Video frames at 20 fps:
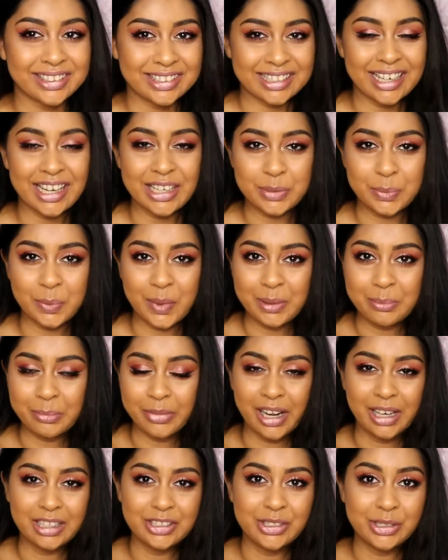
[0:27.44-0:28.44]
today's one
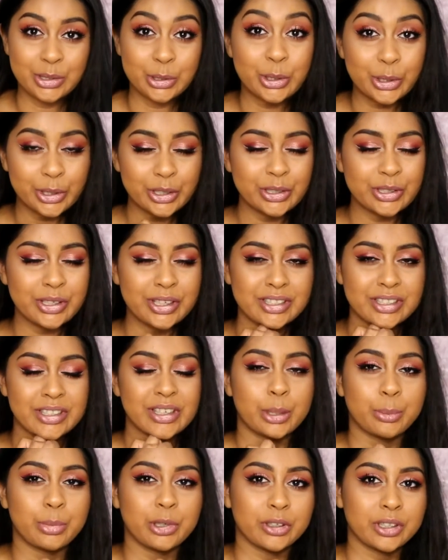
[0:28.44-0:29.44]
brand tutorial is going
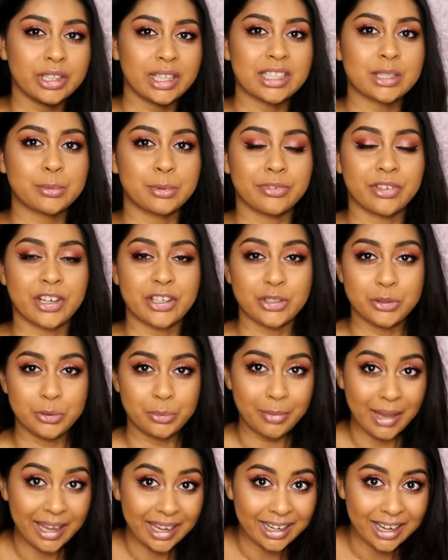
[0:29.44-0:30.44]
to be on NYX Professional
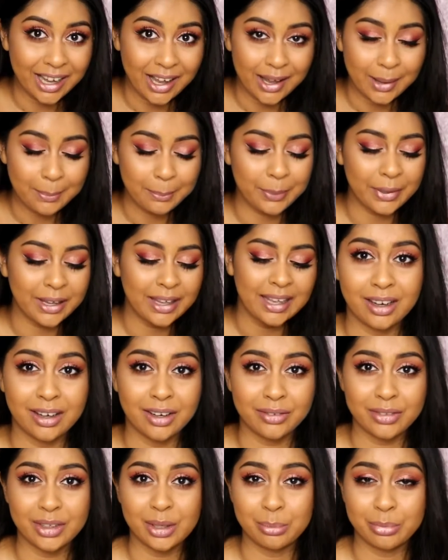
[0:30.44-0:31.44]
Makeup. I
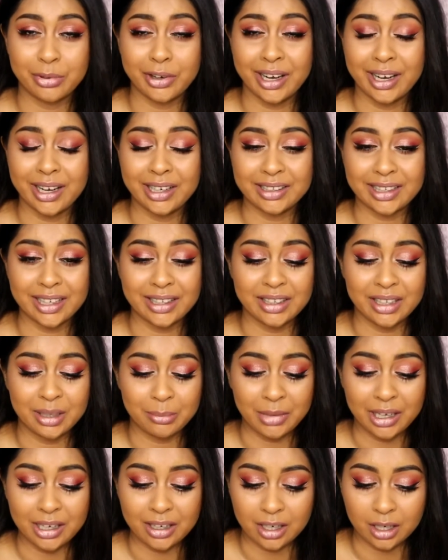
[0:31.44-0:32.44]
love their brand and their
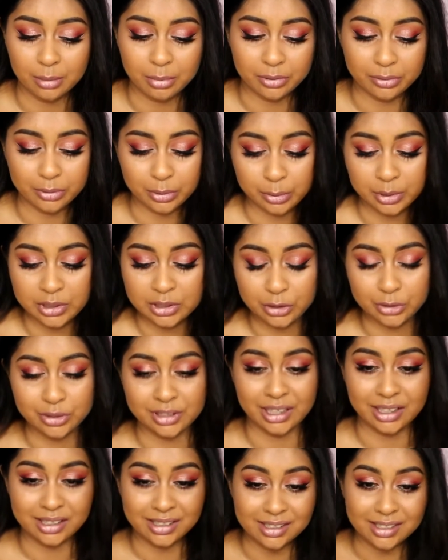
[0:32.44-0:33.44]
makeup. I've always used
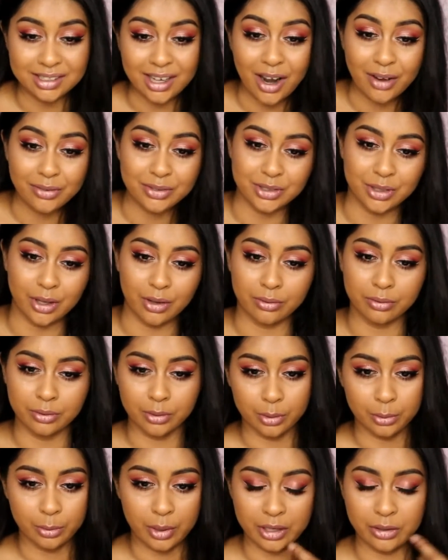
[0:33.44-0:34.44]
their stuff, so I
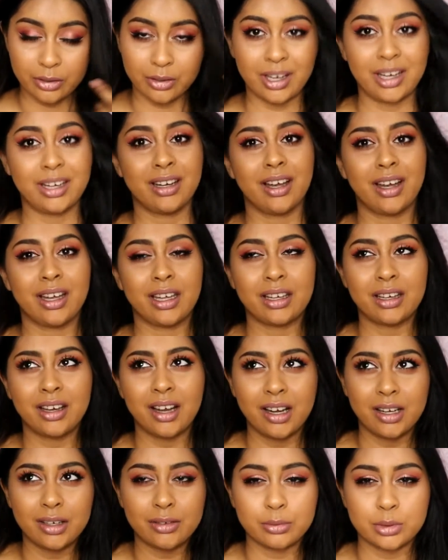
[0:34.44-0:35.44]
thought why not, and I
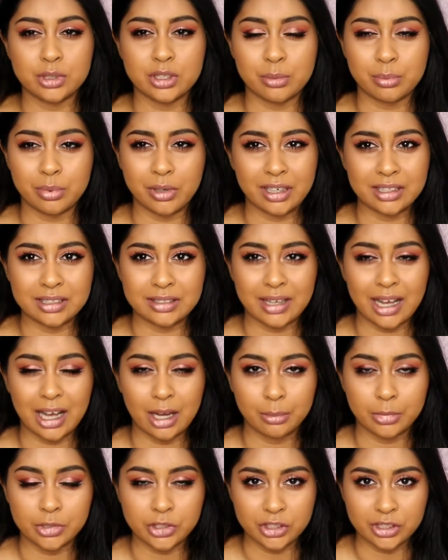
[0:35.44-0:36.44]
kind of was surprised at how
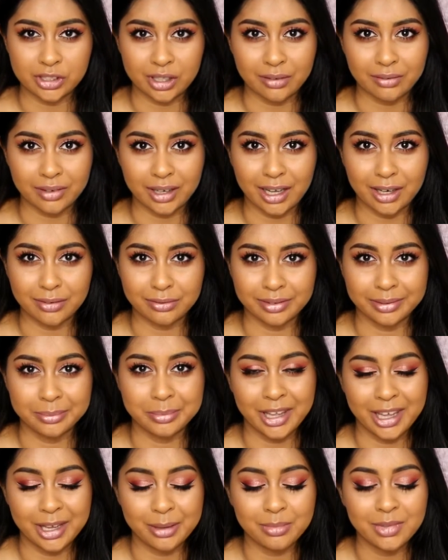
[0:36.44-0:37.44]
much stuff I have from
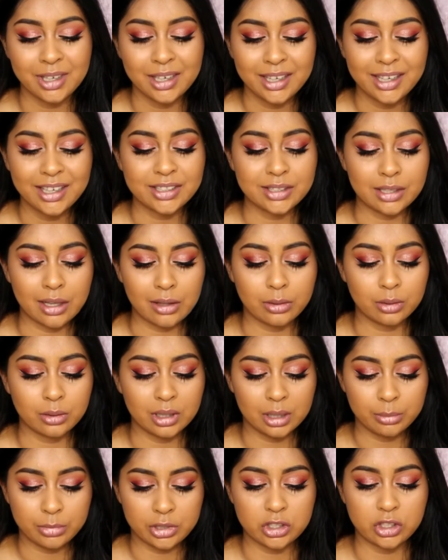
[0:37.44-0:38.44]
them, so I thought
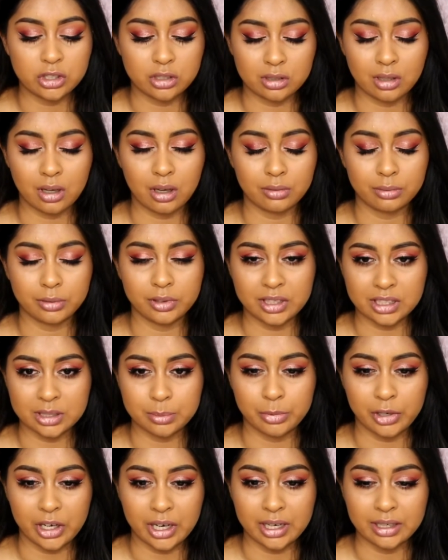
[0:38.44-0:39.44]
let me just start off with this
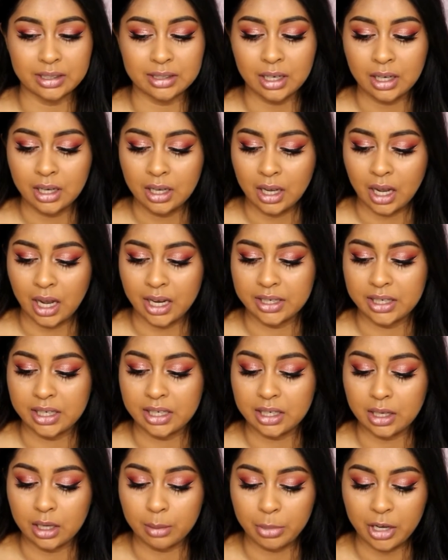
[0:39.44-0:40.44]
brand. I
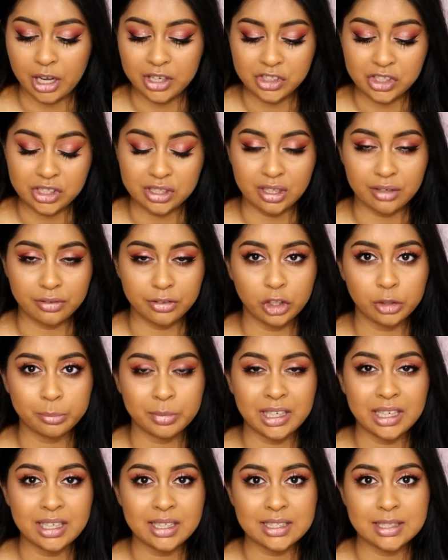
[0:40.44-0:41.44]
did purchase a few
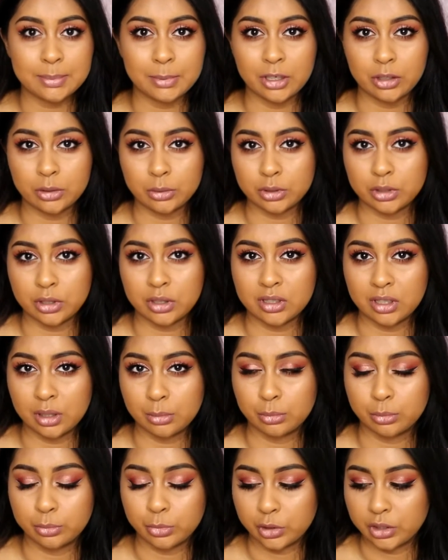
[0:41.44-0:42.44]
bits, but also
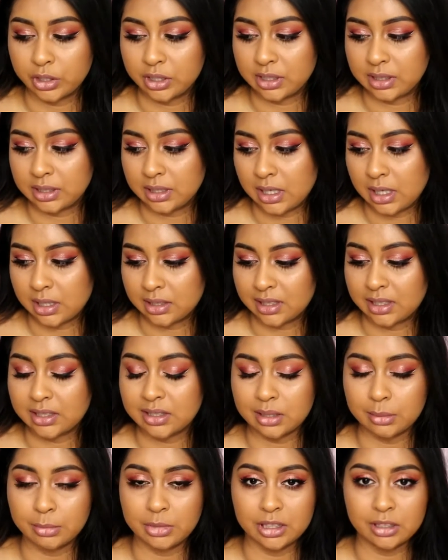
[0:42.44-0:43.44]
some was sent
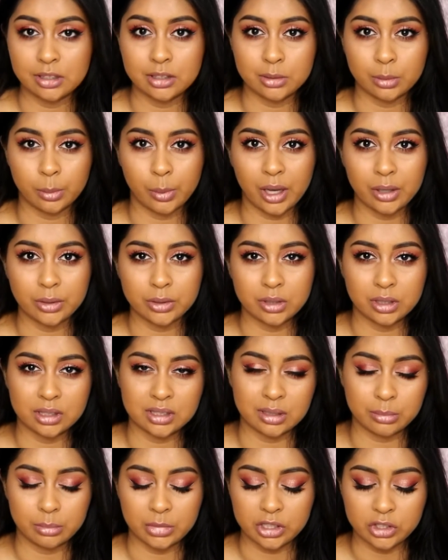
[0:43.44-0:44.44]
to me as well, so it's
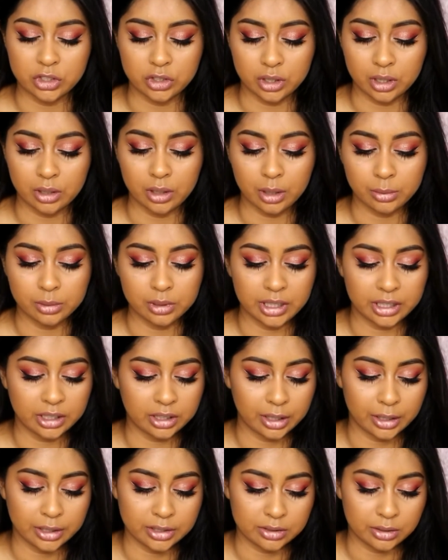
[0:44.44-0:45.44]
a mixture. I will let you
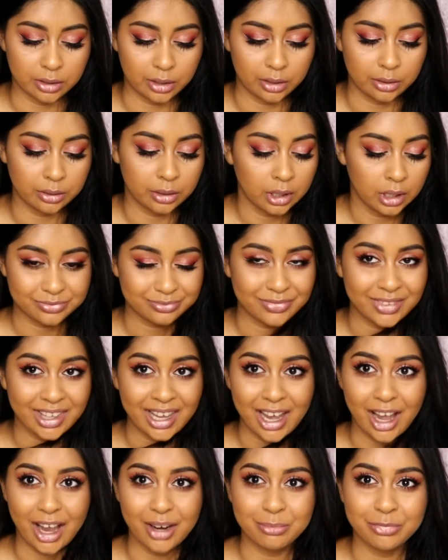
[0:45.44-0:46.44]
guys know. Yeah,
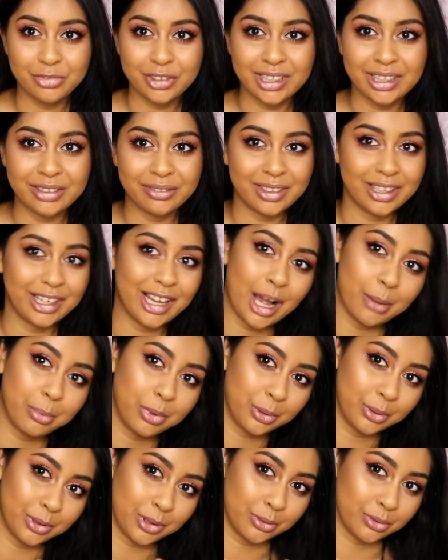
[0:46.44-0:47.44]
I'm really happy
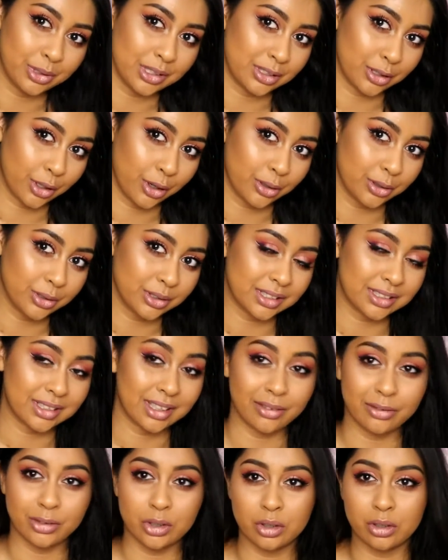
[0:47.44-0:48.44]
with the results.
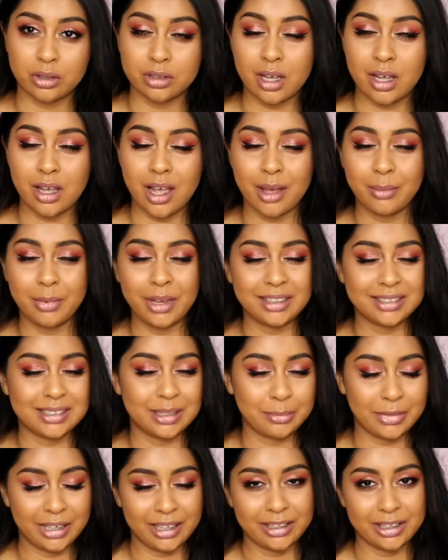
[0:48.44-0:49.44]
They've got amazing
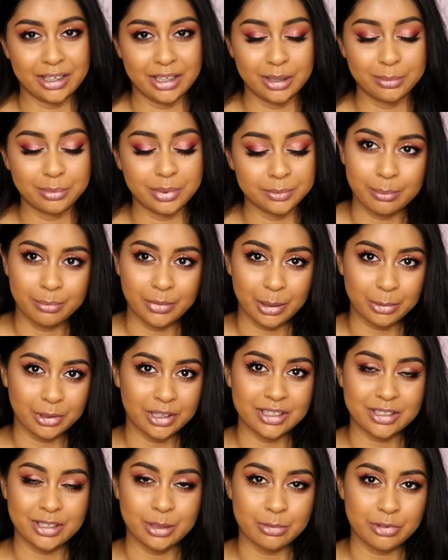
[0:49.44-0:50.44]
makeup, but I'm going to
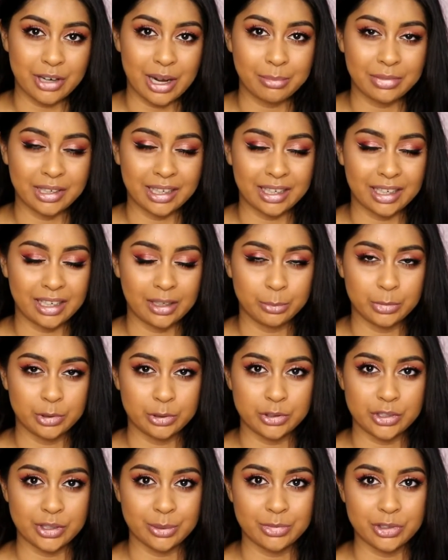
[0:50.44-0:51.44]
stop rambling and we'll
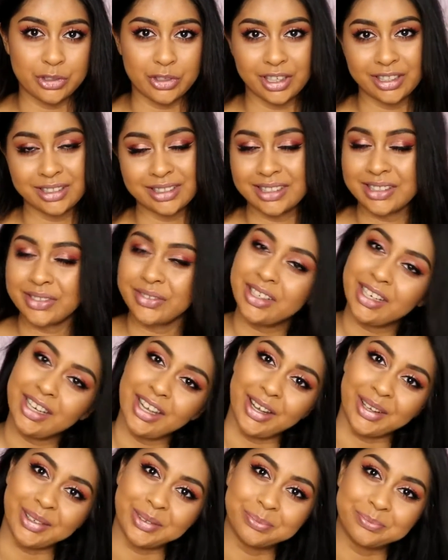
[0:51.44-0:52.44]
jump straight into this
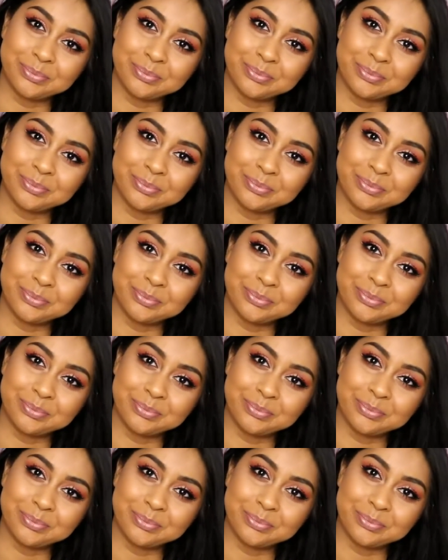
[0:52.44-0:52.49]
video.